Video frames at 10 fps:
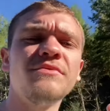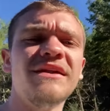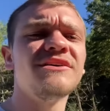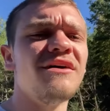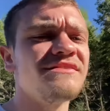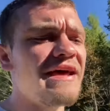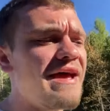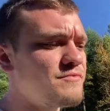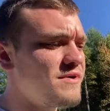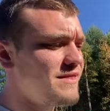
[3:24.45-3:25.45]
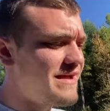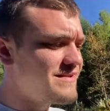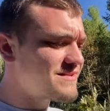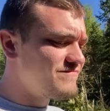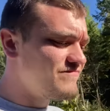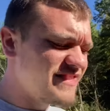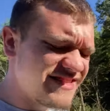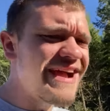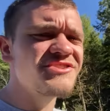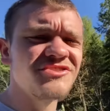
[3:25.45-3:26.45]
when I talked to dad and realized
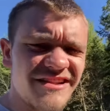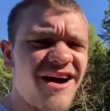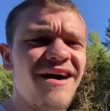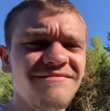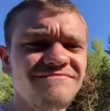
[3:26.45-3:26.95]
it's actually not.